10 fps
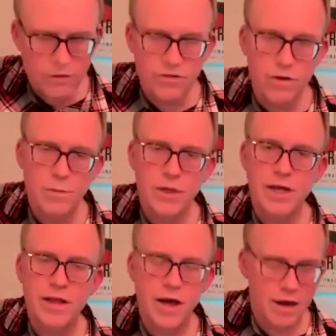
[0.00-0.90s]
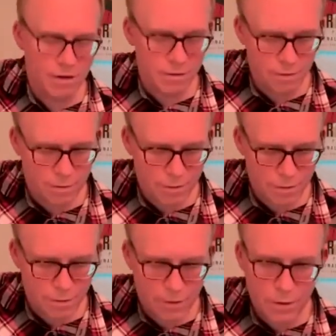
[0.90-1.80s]
So you play that.
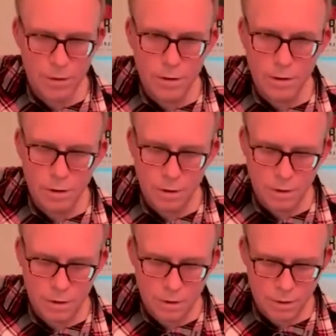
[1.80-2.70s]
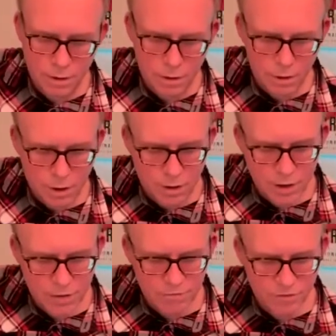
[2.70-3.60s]

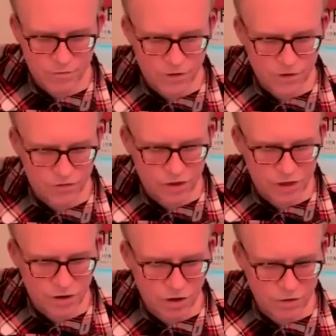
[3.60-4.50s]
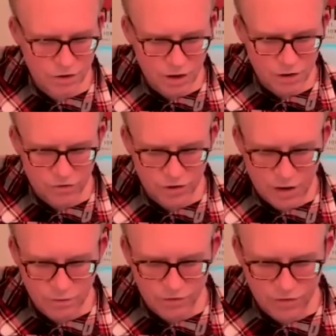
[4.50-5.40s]
Now for the C chord, so
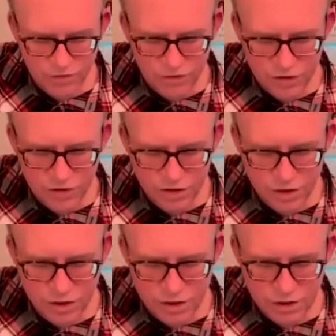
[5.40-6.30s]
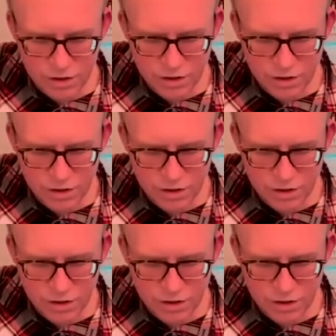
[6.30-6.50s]
that was 15 on the